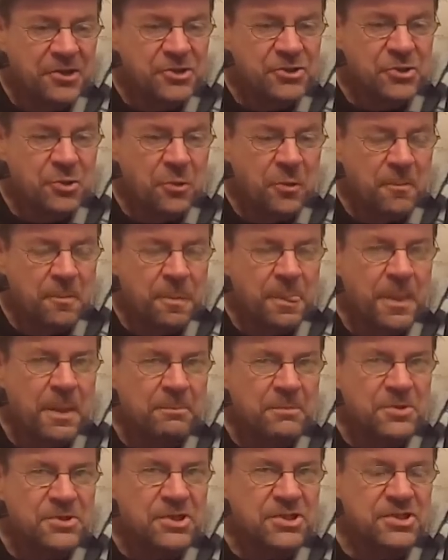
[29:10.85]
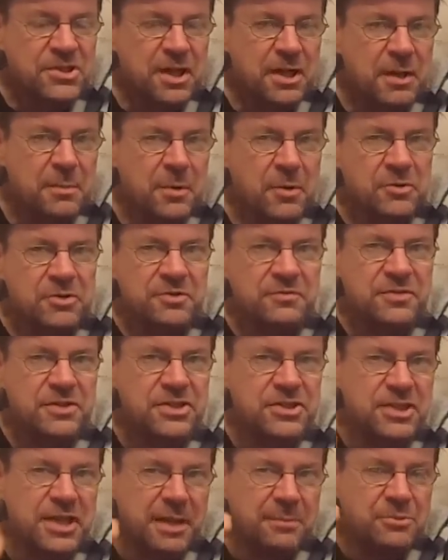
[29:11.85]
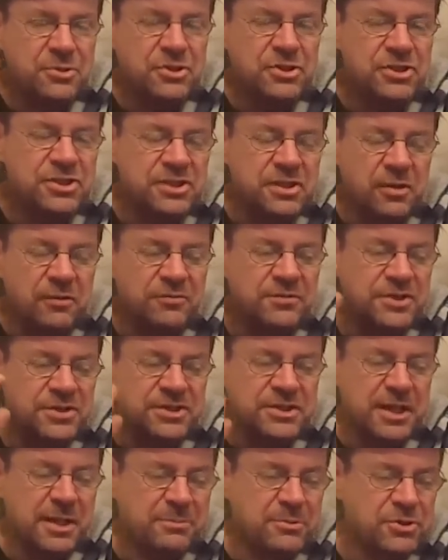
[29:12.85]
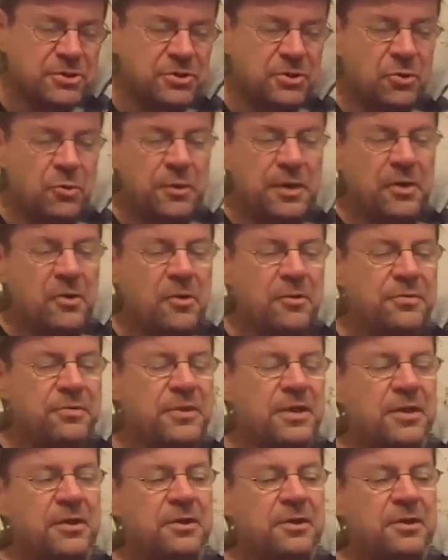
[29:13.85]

So there's a certain amount of deception, self-deception going on